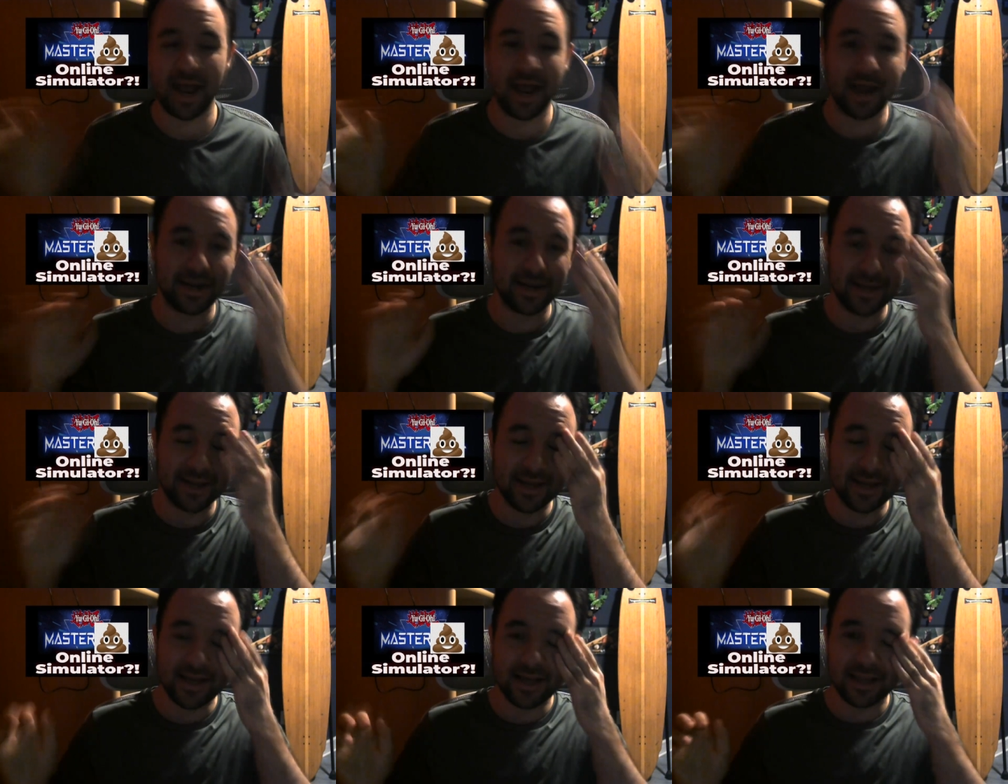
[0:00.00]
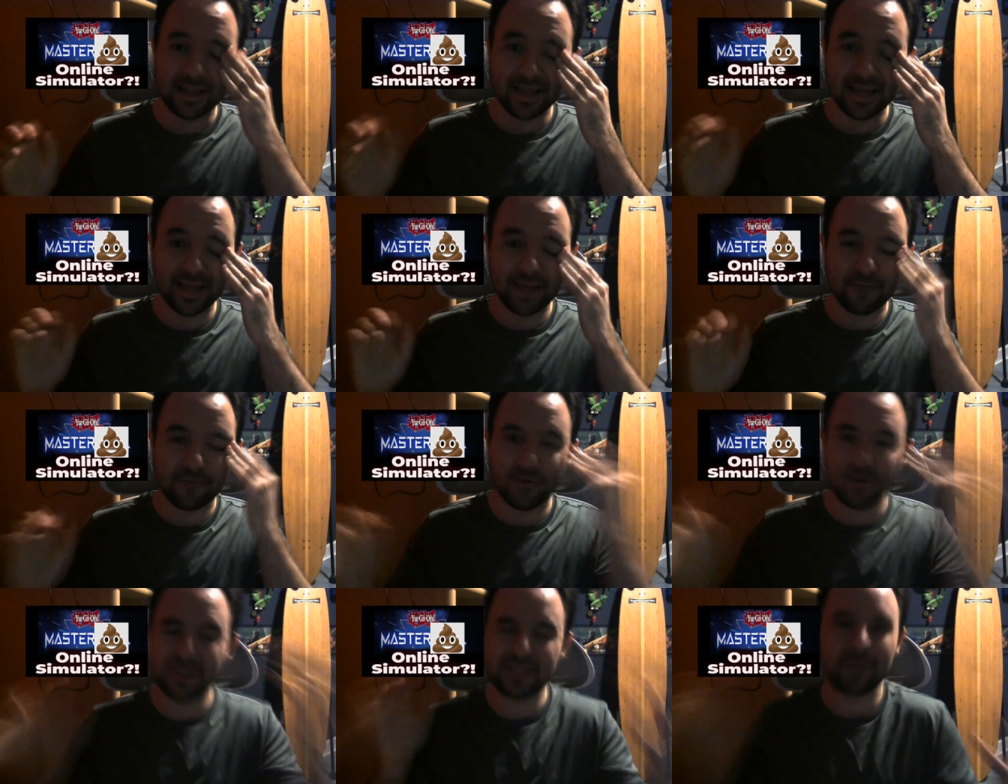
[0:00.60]
And like
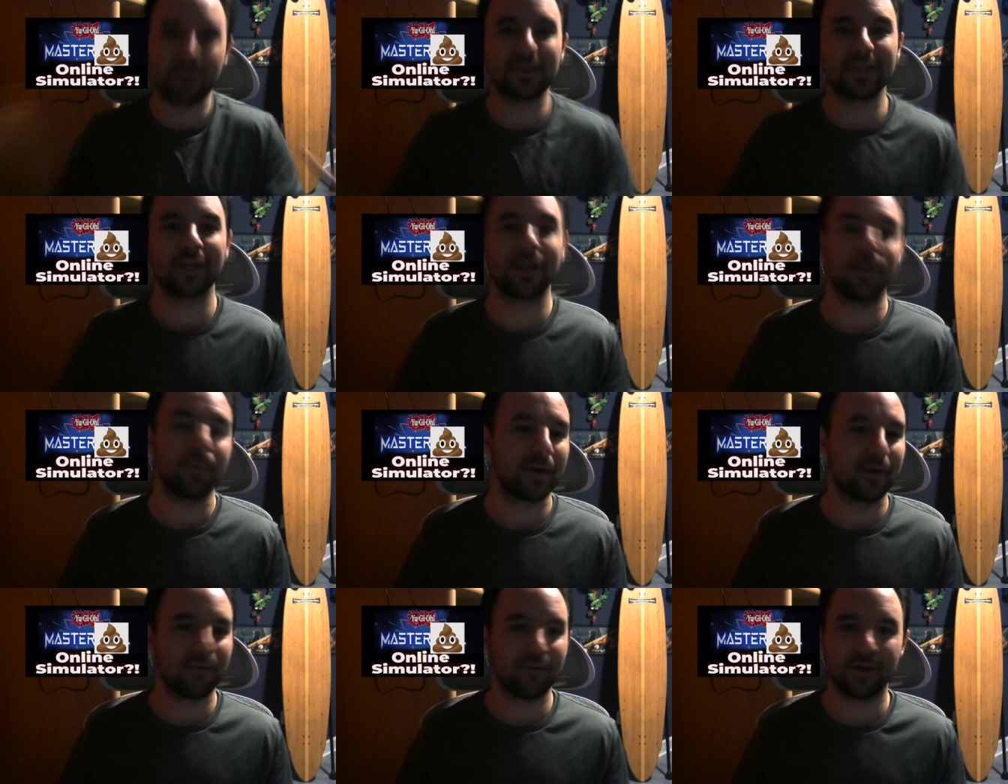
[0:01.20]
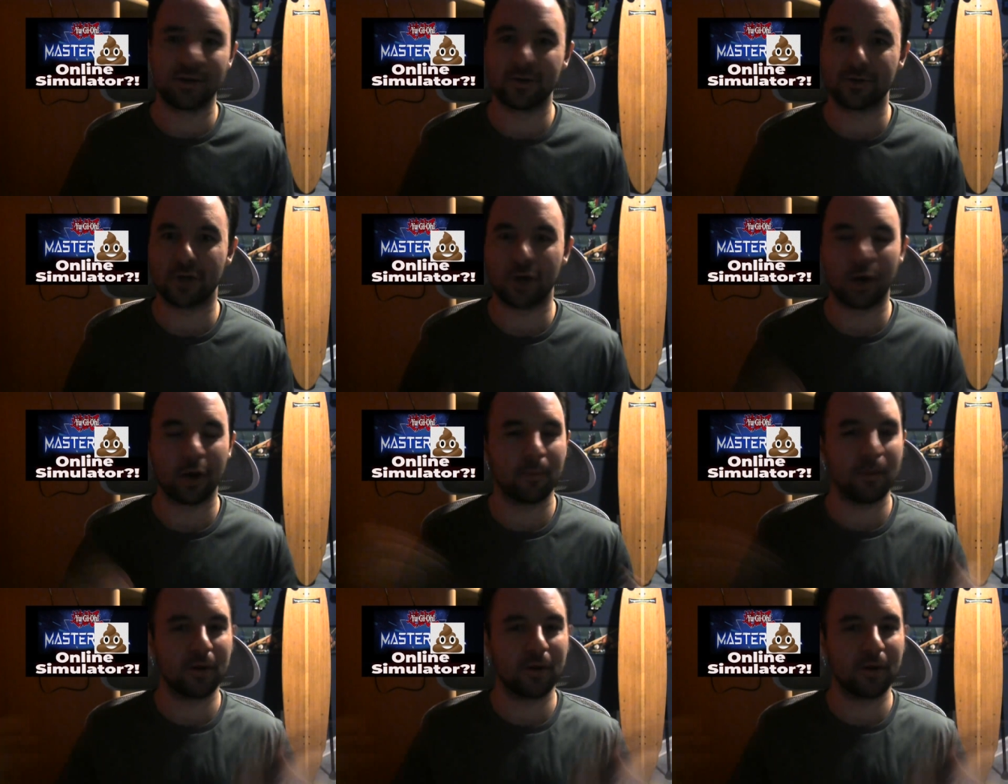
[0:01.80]
at first I wasn't gonna make a video talking